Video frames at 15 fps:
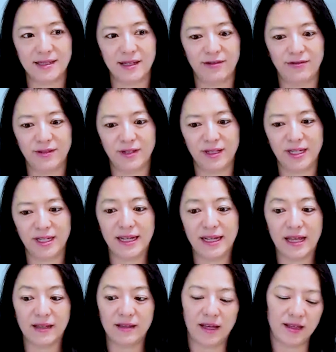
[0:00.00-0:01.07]
definitely and
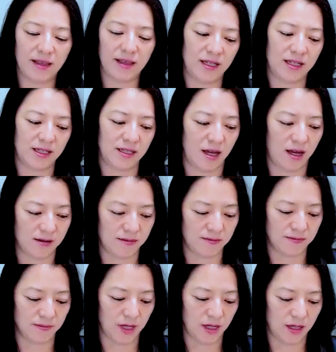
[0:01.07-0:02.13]
and i think it
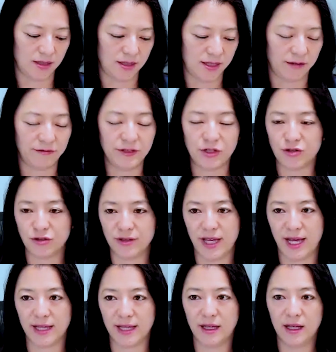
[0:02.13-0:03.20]
um it's definitely true
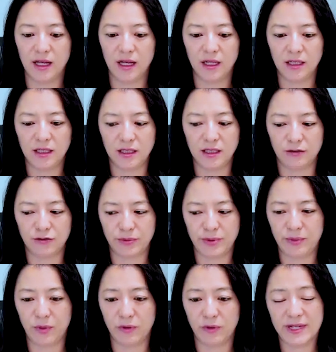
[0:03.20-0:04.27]
that you know for
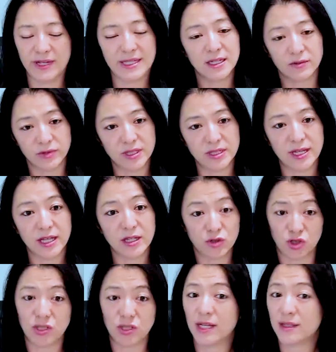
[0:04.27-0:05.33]
people investing in real estate you
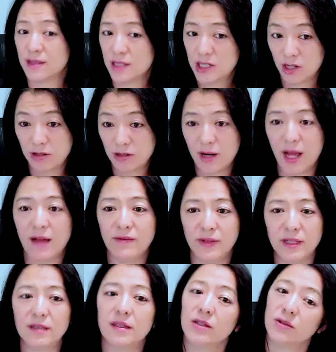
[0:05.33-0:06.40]
should consider having
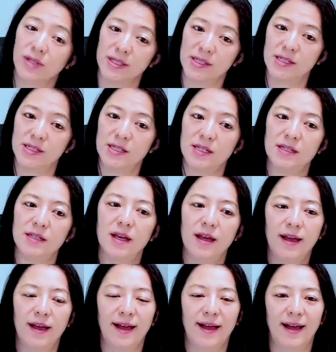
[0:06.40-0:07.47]
a legal entity
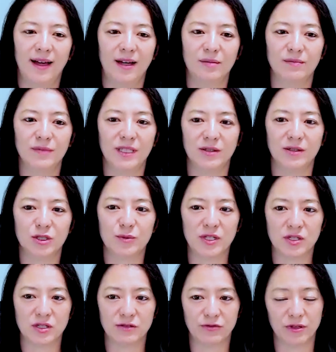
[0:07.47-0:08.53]
um, you know
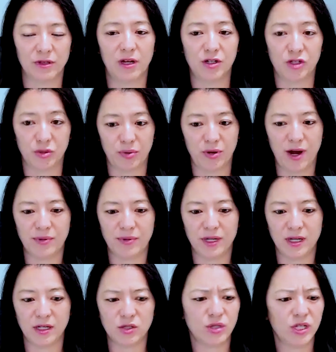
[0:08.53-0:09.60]
especially for larger
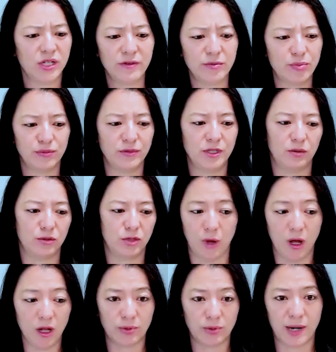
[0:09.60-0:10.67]
properties or even you know
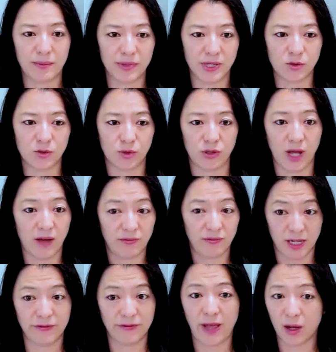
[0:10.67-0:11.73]
smaller properties where you have a
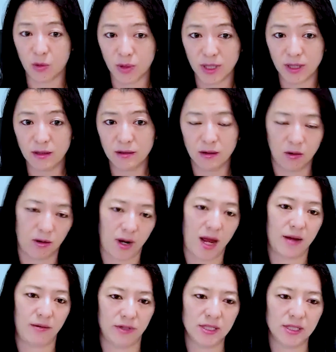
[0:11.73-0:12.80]
lot of equity or
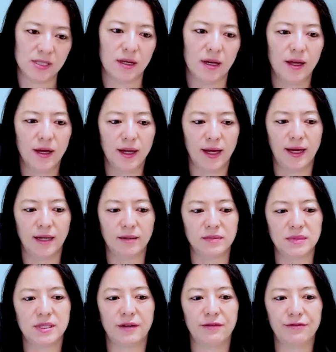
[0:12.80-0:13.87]
high risk um,
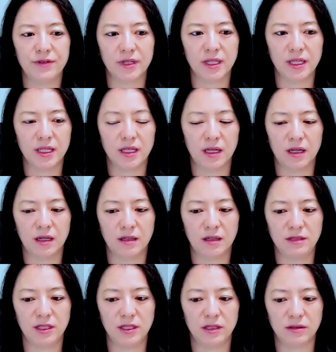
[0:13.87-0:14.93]
definitely uh,
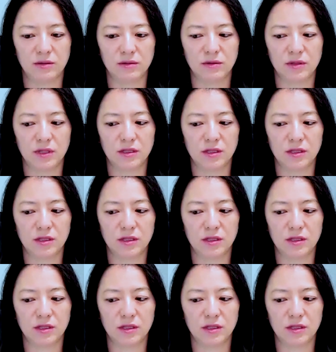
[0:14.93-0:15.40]
you know